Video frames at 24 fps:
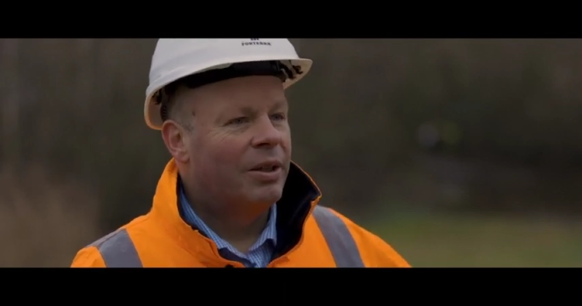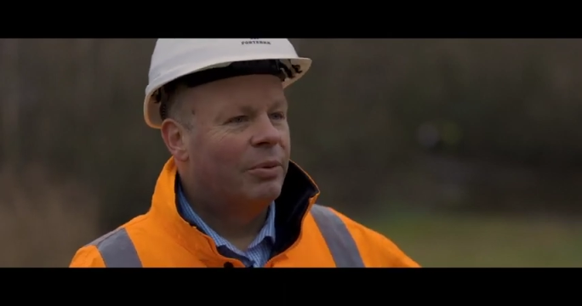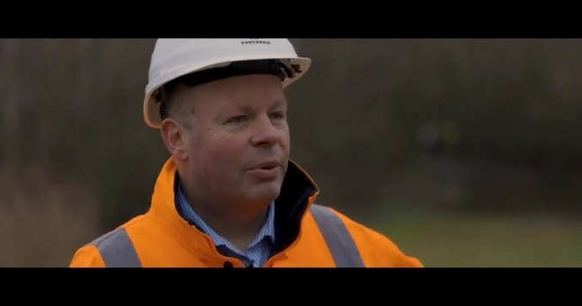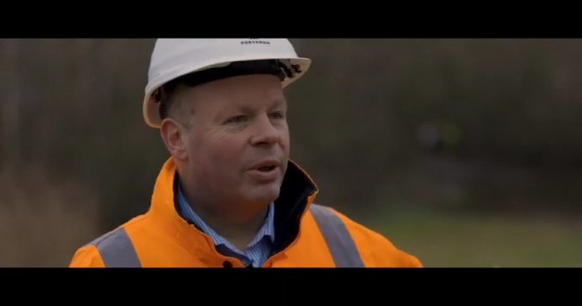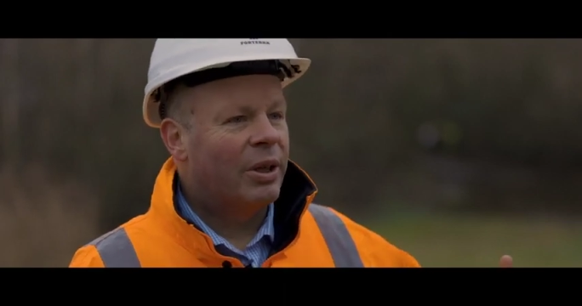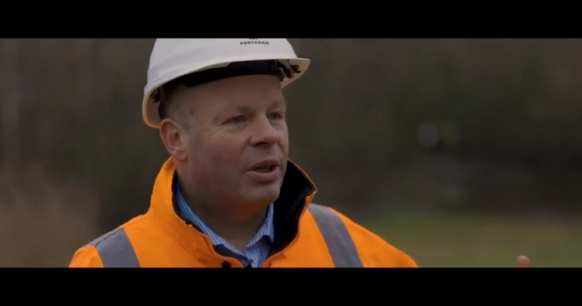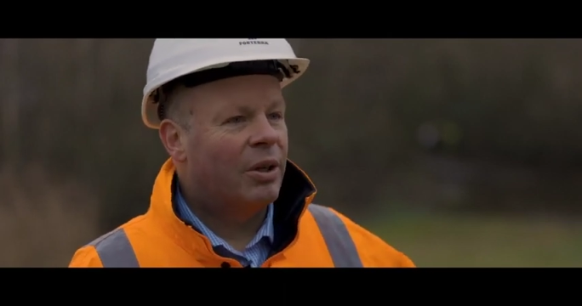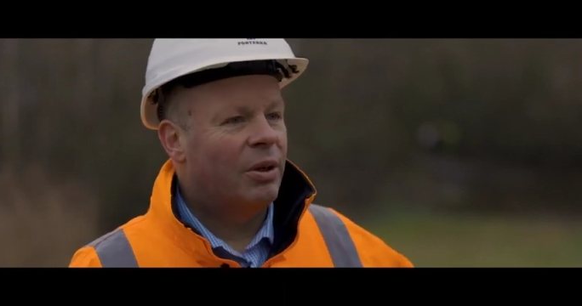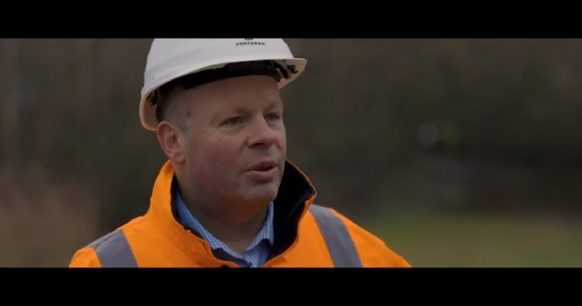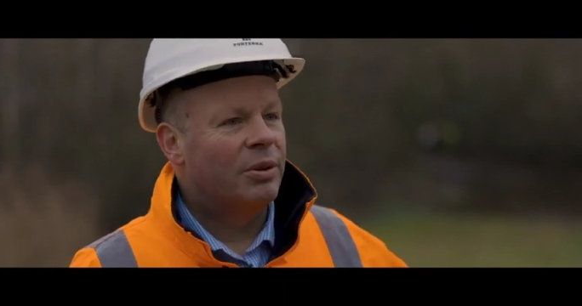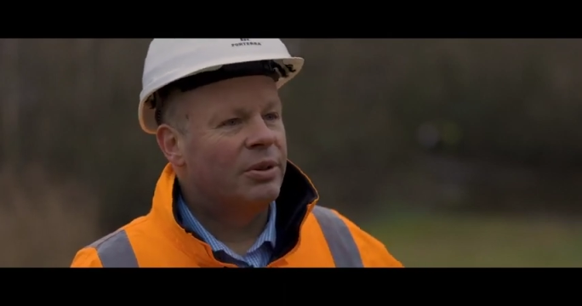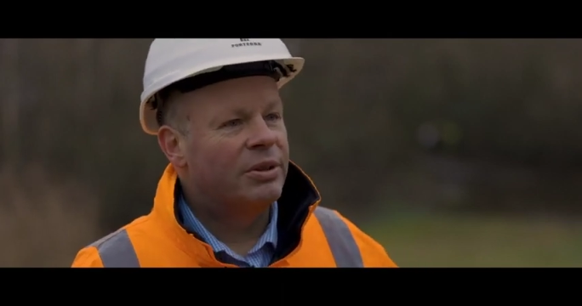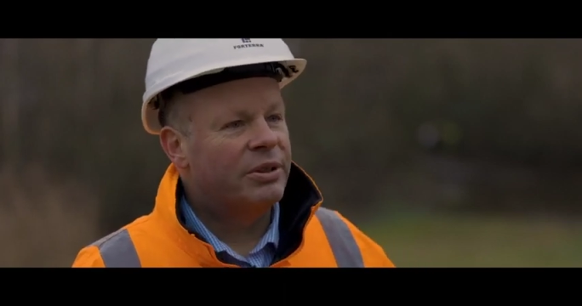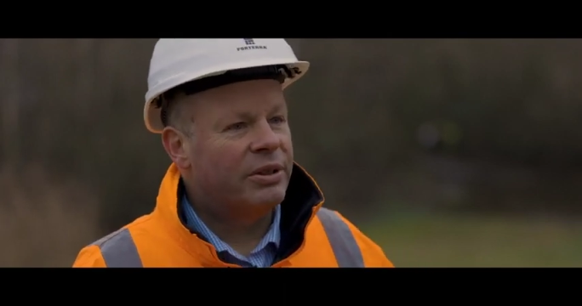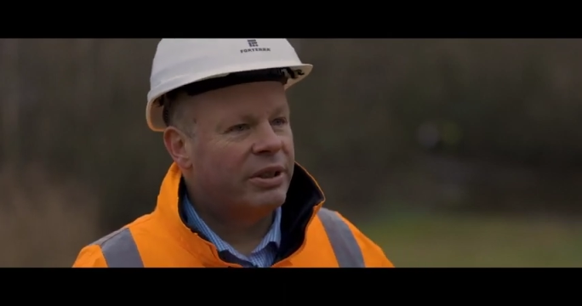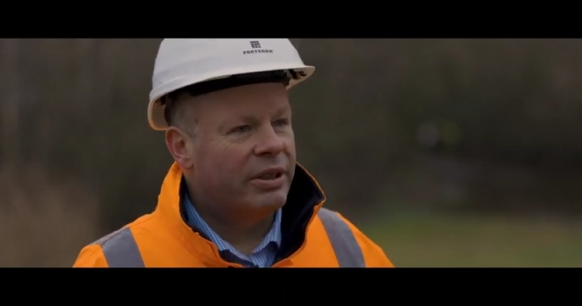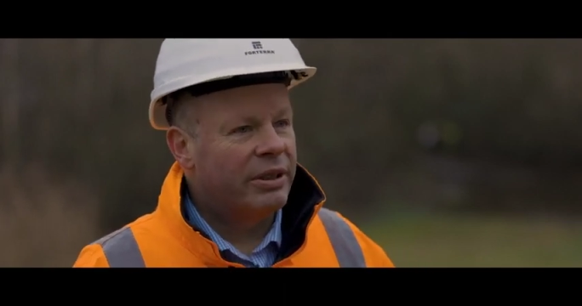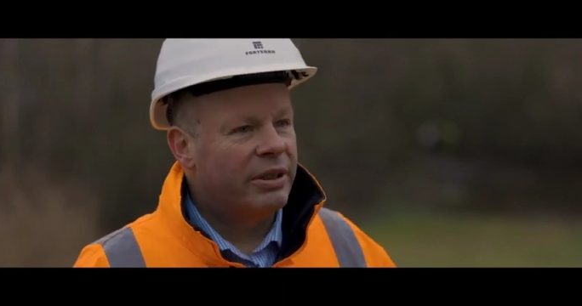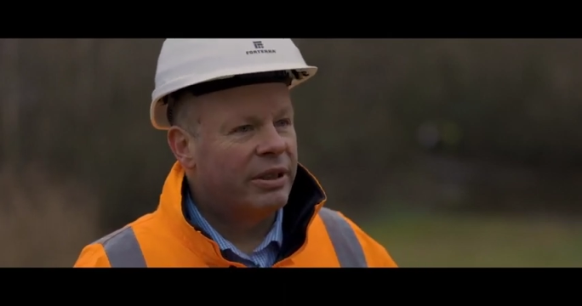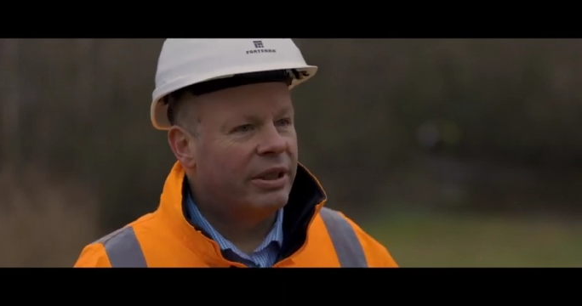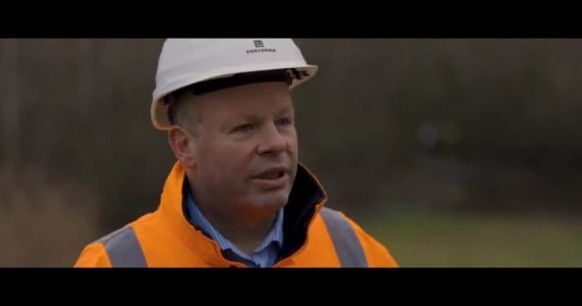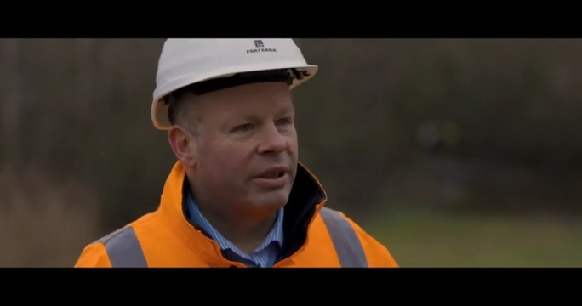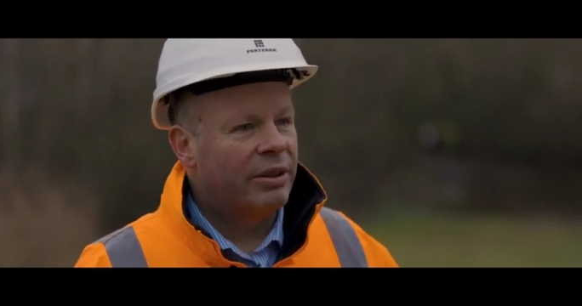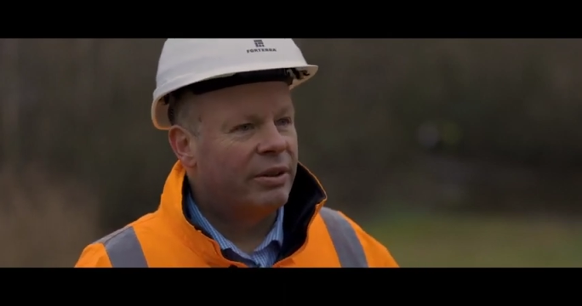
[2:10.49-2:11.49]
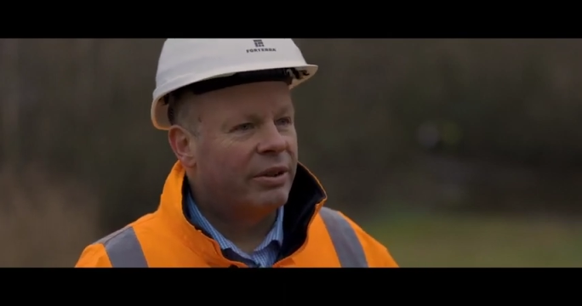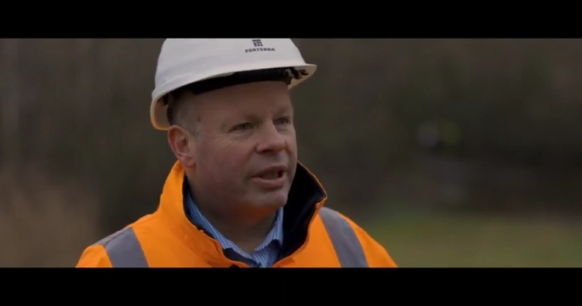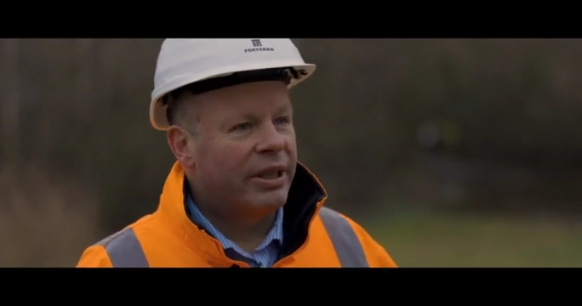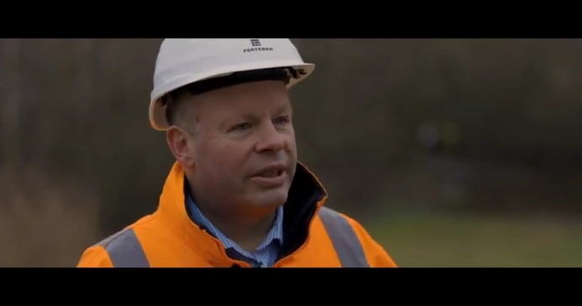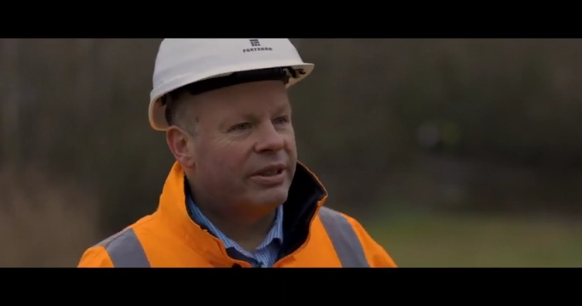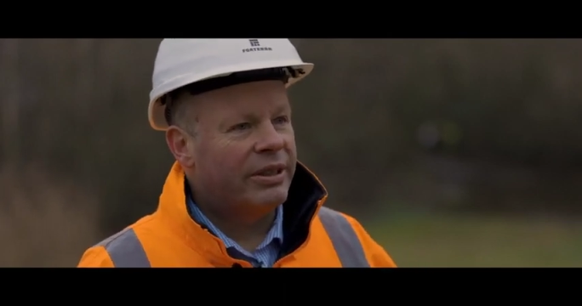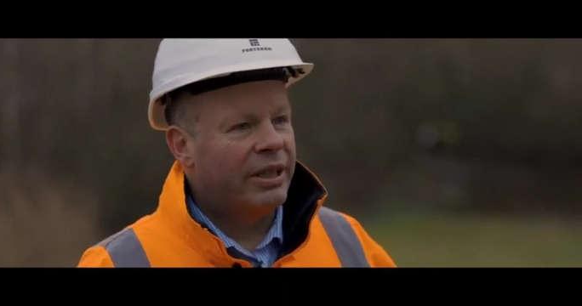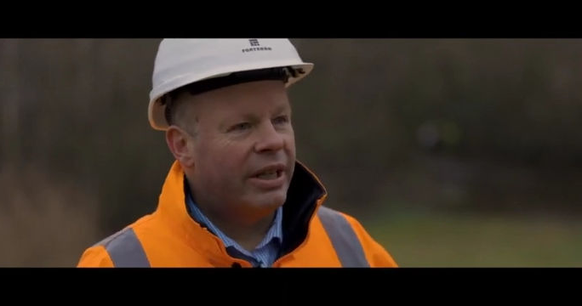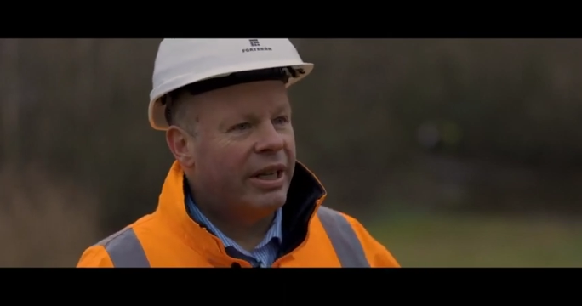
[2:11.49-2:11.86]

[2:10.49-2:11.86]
We're constantly looking